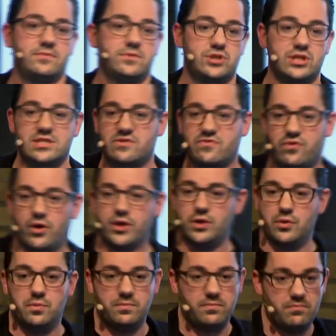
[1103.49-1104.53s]
just for
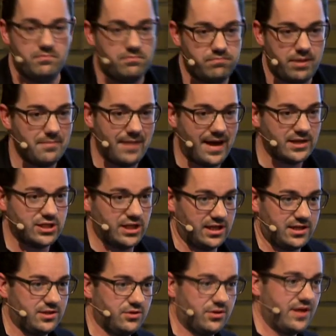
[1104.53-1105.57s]
you by
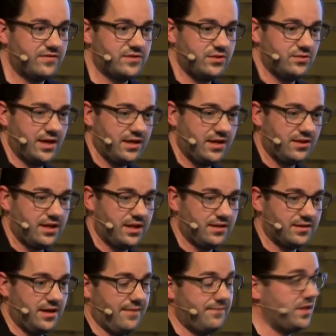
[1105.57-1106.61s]
magic. You don't have to do
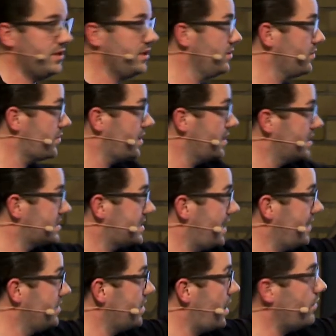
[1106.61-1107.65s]
anything. The new thing is
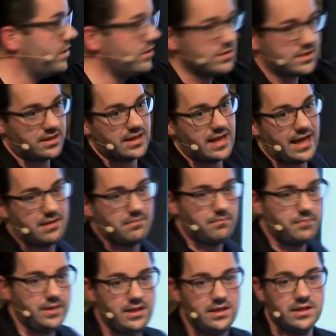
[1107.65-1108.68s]
they're now using the
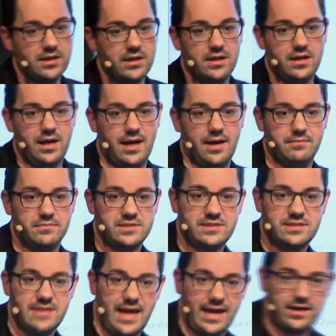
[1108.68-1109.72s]
AMP
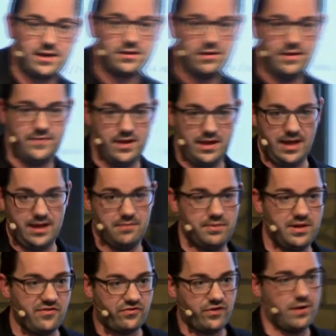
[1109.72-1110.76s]
stack and the
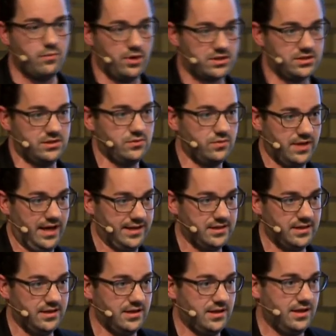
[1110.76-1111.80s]
AMP framework to do that.
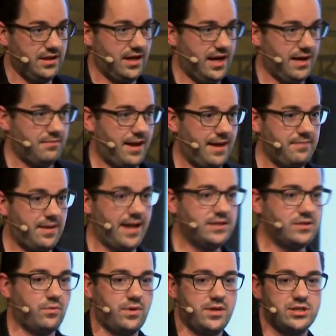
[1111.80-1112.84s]
I
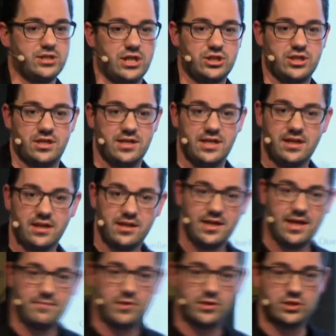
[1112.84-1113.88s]
don't want to judge it legally.
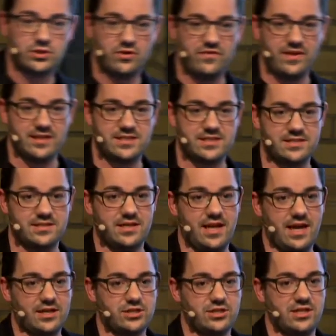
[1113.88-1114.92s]
I'm not sure if that's
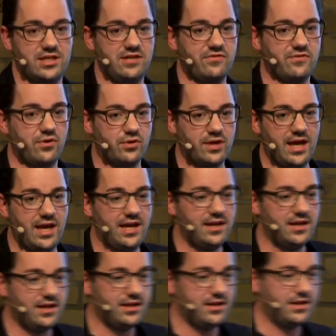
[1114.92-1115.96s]
actually even
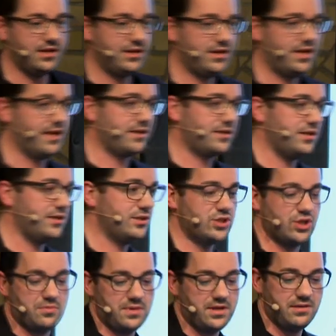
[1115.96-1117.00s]
okay in
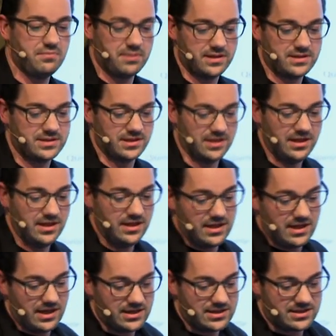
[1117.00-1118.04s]
Germany, but
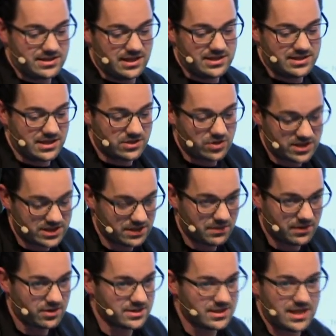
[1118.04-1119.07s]
it's interesting
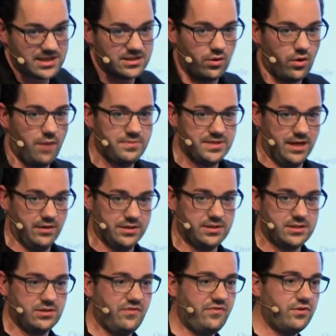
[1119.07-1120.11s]
because there's no opt-out.
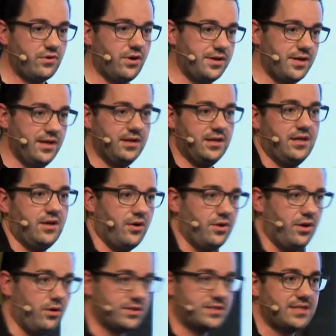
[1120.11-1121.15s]
So if you're on an
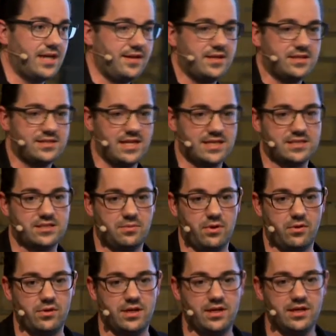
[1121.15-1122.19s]
old site that's desktop
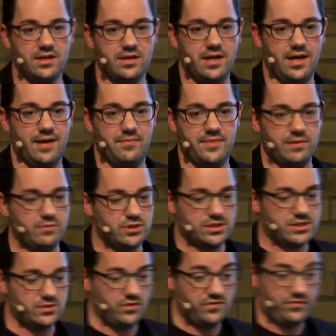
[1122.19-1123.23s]
only, they will
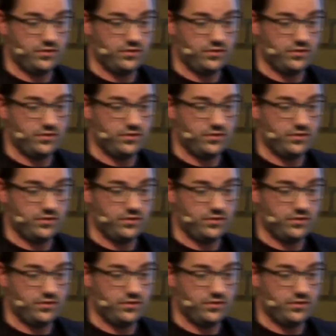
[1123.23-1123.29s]
just do it